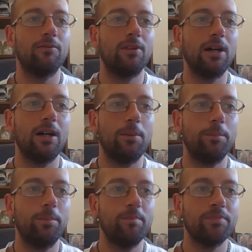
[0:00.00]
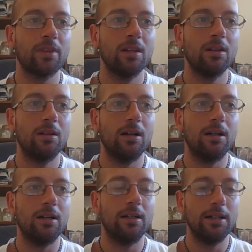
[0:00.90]

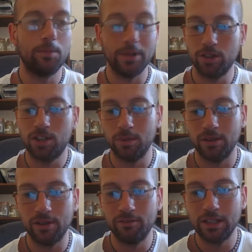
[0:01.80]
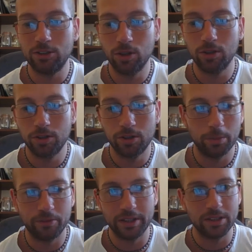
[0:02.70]
It's been documented that they took
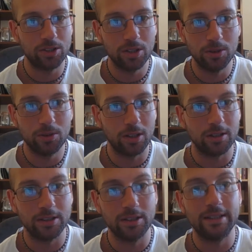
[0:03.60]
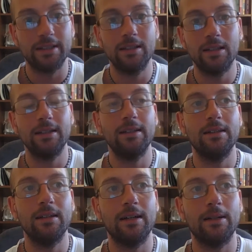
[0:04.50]
something to Scotland and
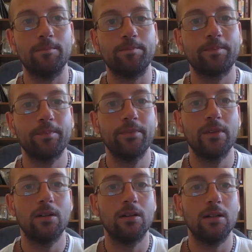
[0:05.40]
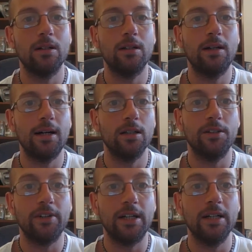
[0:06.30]
the
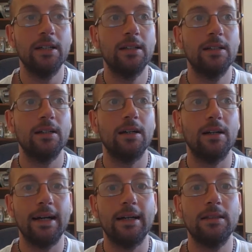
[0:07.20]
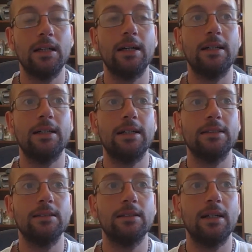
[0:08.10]
island of
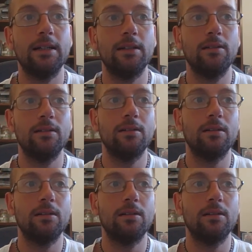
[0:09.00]
and they